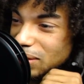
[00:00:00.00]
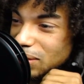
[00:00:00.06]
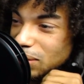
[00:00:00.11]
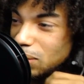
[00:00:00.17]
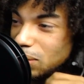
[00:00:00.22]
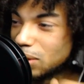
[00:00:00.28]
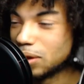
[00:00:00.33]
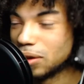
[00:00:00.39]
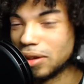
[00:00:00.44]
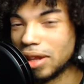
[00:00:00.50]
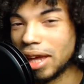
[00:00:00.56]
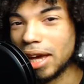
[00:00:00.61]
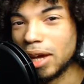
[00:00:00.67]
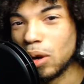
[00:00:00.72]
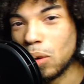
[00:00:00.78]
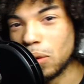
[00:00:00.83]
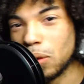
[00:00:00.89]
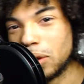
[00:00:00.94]
Well,
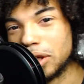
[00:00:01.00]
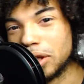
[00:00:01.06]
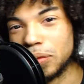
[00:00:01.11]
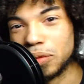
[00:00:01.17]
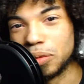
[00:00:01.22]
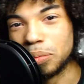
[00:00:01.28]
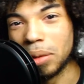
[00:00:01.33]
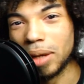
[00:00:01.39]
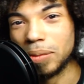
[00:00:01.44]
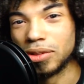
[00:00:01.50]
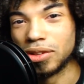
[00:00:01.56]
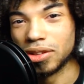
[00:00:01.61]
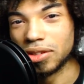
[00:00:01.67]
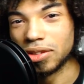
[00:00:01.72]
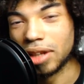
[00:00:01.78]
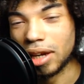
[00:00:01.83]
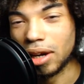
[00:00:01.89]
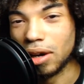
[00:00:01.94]
that, or he was probably
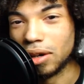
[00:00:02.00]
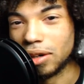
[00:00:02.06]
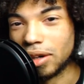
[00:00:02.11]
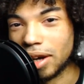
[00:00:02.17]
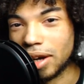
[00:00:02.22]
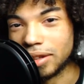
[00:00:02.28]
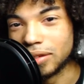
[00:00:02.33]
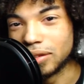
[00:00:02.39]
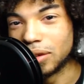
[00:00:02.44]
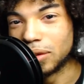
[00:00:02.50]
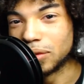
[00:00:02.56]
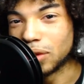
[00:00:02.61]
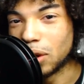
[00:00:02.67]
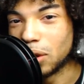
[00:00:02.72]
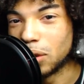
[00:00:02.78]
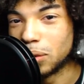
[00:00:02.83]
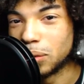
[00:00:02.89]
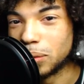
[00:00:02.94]
just like, oh no, this girl's
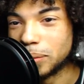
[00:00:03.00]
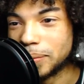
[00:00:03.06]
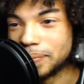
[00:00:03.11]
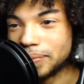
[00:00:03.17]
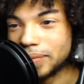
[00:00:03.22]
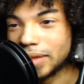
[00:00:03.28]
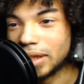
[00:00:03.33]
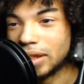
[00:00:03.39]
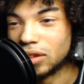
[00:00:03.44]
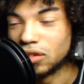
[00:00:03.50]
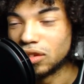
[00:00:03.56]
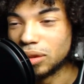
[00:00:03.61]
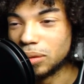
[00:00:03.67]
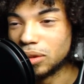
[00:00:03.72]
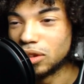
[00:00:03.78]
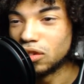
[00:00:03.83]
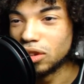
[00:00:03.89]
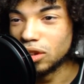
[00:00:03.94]
a hoe.
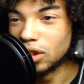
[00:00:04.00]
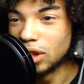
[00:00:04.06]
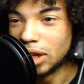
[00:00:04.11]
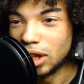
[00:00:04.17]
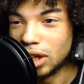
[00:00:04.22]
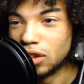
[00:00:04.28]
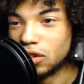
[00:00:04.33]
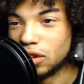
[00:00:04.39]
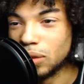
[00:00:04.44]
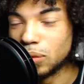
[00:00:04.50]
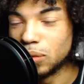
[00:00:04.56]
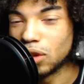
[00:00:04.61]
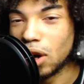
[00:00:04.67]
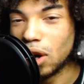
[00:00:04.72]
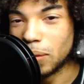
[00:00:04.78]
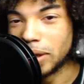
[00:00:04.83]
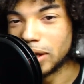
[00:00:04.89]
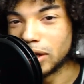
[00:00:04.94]
She was
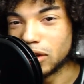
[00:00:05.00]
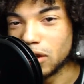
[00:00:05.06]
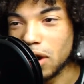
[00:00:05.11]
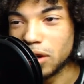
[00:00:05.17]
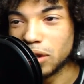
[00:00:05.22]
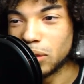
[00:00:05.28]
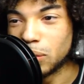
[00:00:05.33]
already talking to